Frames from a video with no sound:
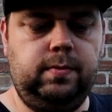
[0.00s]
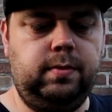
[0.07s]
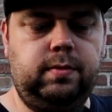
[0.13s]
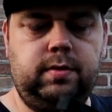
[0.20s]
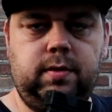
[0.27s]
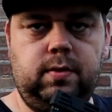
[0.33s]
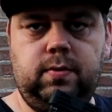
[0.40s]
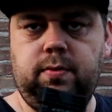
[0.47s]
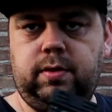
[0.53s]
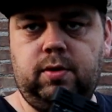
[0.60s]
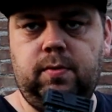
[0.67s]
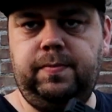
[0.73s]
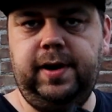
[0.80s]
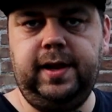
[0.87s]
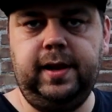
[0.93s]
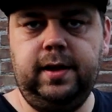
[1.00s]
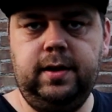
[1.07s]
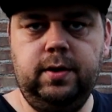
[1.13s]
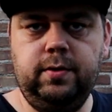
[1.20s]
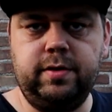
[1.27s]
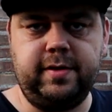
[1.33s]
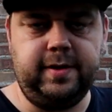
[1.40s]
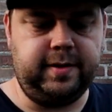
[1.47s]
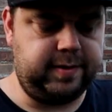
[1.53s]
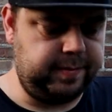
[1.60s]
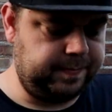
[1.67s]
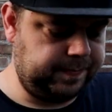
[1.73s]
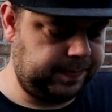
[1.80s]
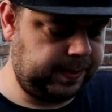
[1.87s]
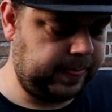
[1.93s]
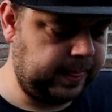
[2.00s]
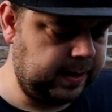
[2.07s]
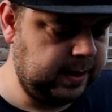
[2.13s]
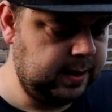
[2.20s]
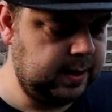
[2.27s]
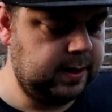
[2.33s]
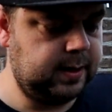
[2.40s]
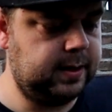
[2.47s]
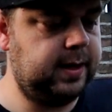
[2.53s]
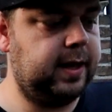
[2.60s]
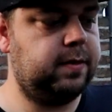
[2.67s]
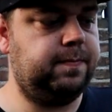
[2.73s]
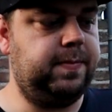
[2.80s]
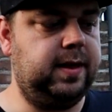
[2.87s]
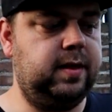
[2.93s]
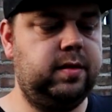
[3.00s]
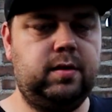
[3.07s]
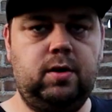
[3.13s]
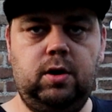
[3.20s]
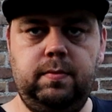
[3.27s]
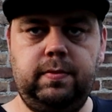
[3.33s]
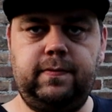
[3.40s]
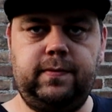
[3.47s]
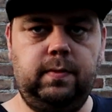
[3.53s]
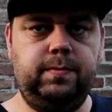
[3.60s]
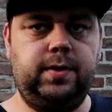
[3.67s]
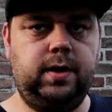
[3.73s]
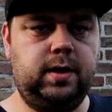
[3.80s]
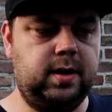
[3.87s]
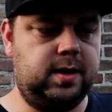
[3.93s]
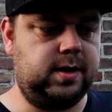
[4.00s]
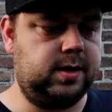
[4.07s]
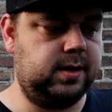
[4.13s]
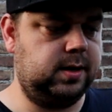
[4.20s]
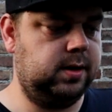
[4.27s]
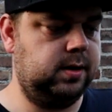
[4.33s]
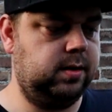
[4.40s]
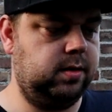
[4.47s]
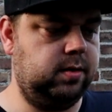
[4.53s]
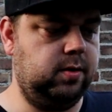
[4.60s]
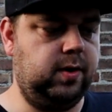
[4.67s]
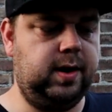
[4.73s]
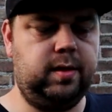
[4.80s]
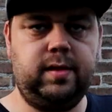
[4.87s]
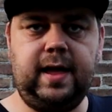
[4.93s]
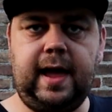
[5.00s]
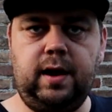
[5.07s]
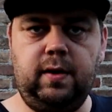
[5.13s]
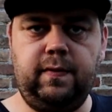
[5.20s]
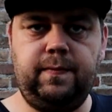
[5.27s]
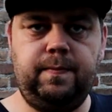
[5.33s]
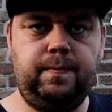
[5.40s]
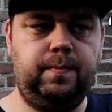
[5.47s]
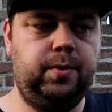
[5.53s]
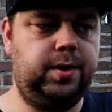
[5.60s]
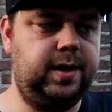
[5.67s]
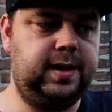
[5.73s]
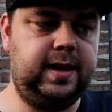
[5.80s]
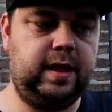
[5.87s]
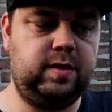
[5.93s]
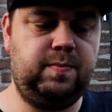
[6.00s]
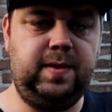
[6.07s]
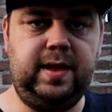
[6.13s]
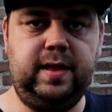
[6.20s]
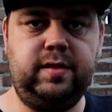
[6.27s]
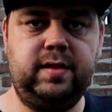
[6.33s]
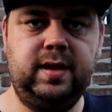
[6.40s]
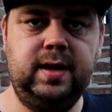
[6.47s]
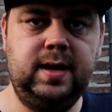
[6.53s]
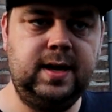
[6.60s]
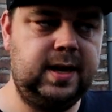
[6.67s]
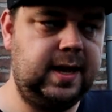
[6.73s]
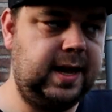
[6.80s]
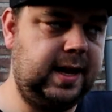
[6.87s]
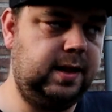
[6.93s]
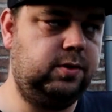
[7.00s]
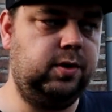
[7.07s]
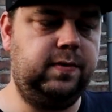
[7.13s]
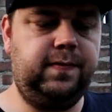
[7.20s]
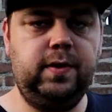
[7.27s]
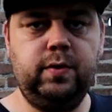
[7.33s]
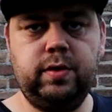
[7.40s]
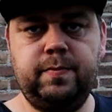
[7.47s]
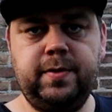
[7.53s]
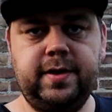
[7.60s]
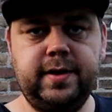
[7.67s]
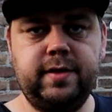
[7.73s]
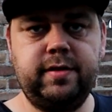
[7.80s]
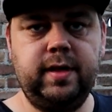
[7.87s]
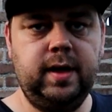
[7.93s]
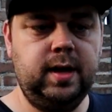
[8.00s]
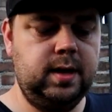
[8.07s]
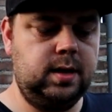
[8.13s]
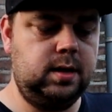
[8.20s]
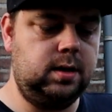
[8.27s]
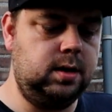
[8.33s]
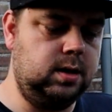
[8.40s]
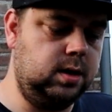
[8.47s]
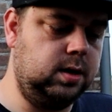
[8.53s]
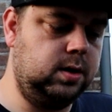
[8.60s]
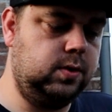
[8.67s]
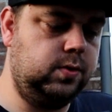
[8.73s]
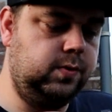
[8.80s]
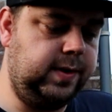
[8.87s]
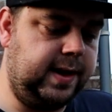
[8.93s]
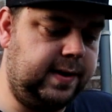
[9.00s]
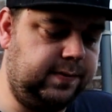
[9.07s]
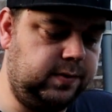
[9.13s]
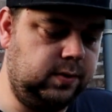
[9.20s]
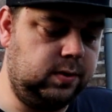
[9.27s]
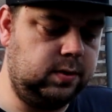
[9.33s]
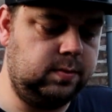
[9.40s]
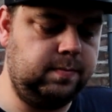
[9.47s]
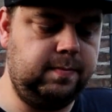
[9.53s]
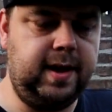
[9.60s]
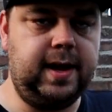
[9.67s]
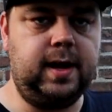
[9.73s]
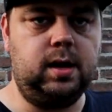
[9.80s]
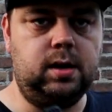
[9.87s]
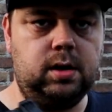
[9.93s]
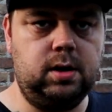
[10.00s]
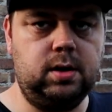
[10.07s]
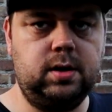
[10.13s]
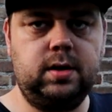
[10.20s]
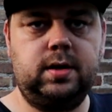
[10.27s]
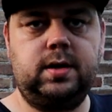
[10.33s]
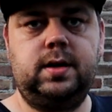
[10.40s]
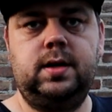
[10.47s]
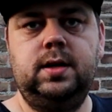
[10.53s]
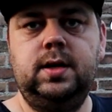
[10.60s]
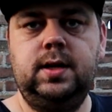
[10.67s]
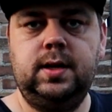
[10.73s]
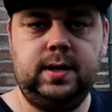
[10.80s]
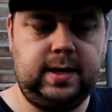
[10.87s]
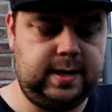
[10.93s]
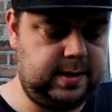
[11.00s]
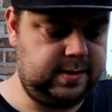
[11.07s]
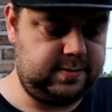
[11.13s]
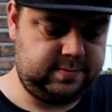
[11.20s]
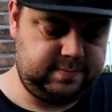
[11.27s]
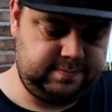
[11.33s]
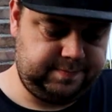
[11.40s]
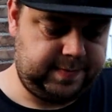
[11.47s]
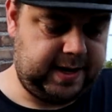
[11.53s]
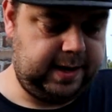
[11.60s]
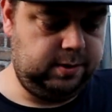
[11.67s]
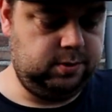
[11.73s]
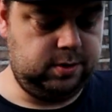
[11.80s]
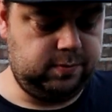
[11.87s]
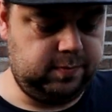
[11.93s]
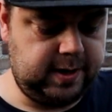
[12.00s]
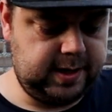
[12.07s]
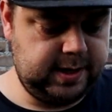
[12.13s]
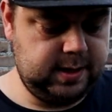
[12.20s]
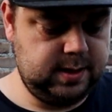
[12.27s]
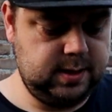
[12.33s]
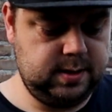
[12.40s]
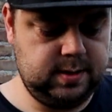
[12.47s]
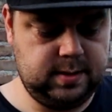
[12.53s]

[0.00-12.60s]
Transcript: so it's completely useless. This piece comes from the car, so instead of putting this piece into the fuse box, no, we have to make it longer, and I don't know why.